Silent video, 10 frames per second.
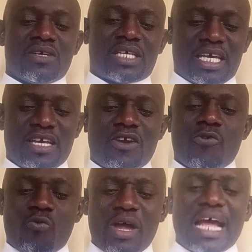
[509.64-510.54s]
Okay,
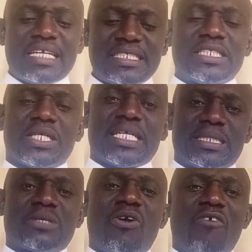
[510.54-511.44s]
what are the
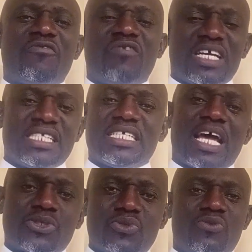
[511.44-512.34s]
strengths of
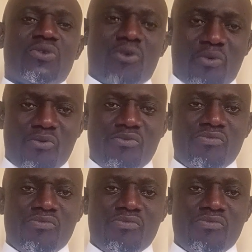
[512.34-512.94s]
international law?